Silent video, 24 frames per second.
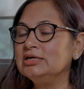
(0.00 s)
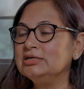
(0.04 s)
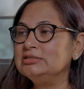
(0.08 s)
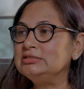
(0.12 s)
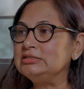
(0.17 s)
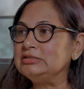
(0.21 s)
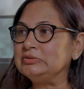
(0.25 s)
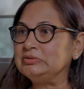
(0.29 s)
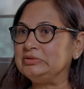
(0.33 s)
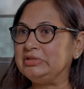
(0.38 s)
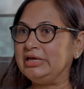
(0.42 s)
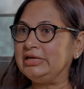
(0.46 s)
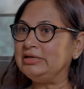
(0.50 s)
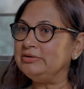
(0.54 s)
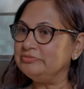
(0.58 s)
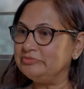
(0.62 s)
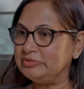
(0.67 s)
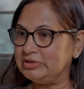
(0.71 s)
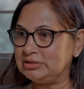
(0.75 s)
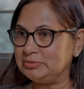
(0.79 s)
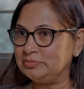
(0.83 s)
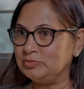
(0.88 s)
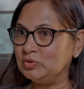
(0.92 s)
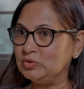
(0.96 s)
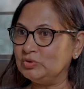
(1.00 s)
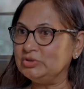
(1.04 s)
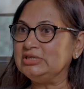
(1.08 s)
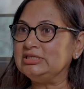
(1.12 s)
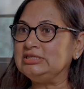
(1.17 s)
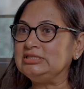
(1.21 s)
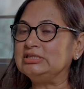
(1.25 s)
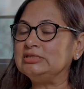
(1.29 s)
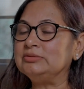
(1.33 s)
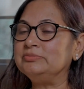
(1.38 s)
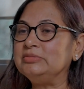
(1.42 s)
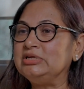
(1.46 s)
So then, with more
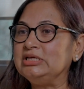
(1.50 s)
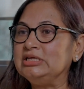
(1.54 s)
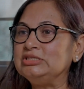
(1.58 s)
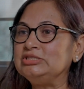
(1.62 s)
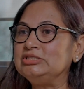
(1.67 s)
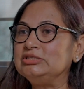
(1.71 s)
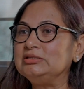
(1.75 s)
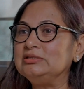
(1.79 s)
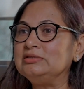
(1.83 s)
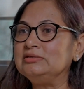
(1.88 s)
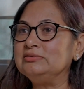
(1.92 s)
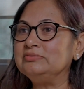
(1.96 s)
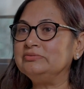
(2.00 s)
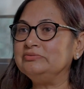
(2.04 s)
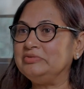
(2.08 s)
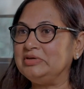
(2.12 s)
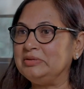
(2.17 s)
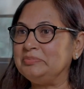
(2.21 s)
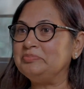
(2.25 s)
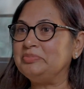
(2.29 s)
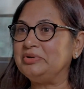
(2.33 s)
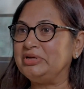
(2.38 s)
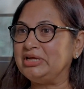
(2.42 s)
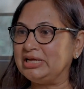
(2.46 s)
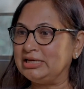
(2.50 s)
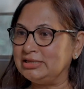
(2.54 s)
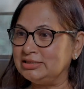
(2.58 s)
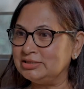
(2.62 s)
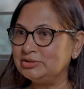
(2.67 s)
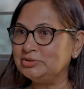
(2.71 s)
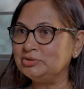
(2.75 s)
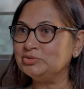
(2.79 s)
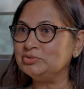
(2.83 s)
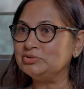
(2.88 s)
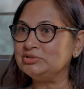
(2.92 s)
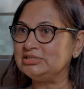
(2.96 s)
determination, we prayed
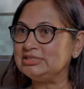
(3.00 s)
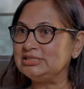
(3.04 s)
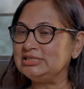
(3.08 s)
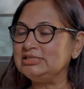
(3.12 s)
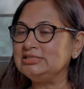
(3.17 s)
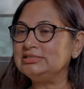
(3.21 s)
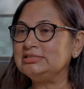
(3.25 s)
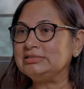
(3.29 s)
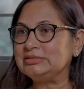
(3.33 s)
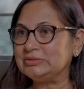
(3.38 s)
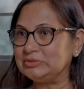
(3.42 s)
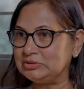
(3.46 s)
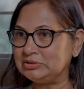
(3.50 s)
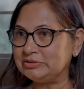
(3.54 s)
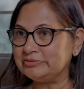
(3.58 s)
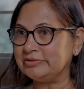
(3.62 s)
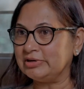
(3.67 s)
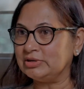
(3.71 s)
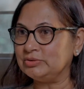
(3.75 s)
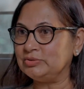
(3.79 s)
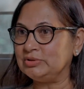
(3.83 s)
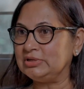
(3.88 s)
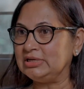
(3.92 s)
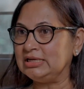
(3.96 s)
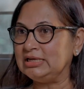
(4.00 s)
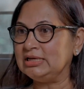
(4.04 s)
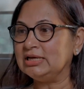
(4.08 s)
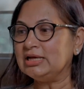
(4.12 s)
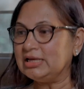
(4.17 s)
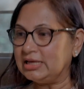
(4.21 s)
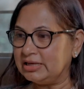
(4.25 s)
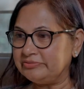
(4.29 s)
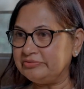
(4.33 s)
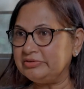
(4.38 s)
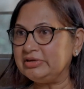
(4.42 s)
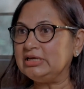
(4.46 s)
the rosary so devoutly.
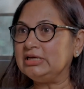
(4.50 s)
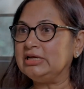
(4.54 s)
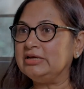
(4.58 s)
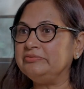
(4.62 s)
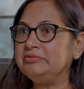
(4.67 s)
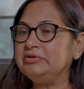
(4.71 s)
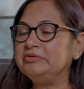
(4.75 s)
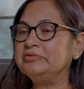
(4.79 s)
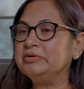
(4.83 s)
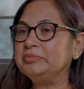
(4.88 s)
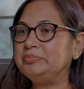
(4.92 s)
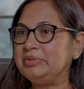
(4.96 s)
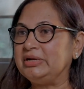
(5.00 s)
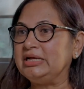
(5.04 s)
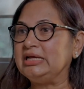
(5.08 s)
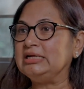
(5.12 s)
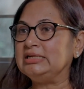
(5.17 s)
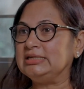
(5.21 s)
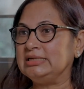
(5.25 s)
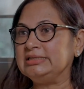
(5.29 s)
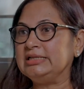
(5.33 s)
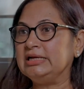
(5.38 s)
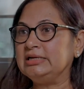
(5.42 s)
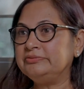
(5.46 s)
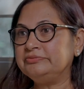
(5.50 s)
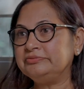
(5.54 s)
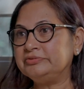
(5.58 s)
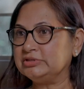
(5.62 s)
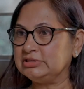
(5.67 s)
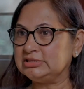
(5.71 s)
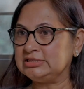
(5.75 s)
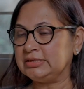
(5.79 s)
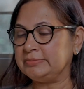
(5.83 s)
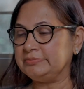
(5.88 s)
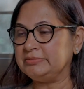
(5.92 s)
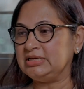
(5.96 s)
Every day we were praying like that
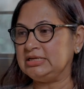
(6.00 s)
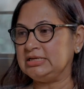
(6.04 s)
for some